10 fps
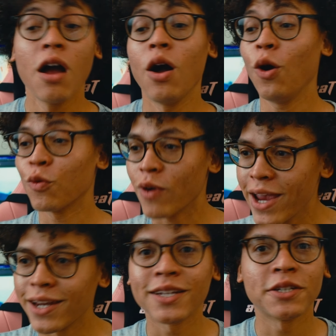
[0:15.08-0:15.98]

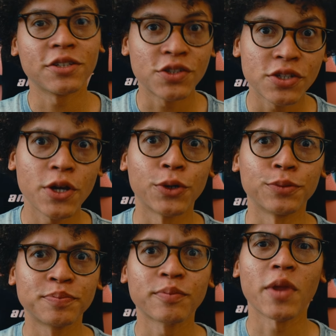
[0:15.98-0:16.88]
Alright, so
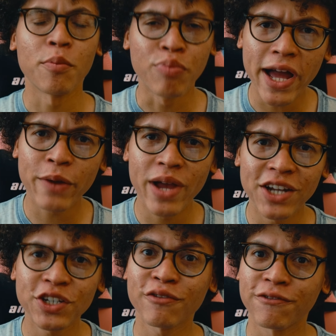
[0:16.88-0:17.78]

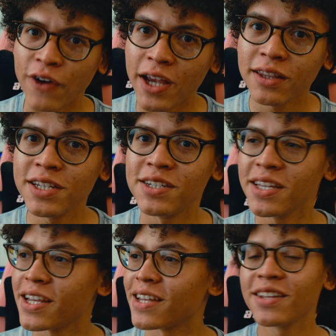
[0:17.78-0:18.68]
Blackmagic finally
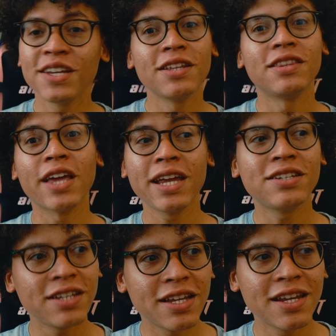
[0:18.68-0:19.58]
did it. I
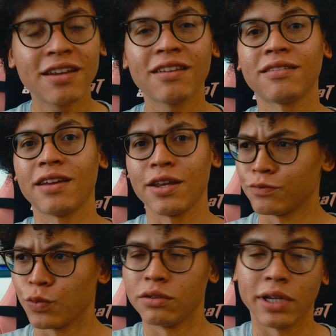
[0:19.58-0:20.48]

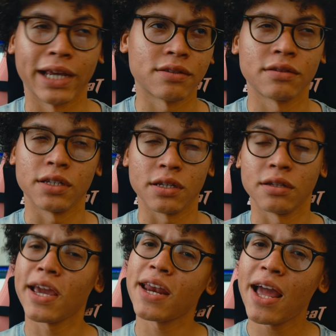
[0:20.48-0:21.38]
guess they did.
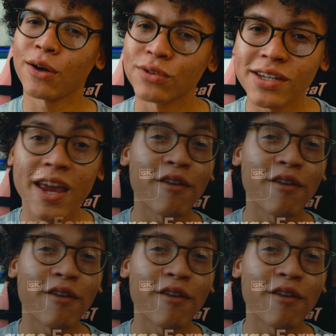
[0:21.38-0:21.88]
They announced a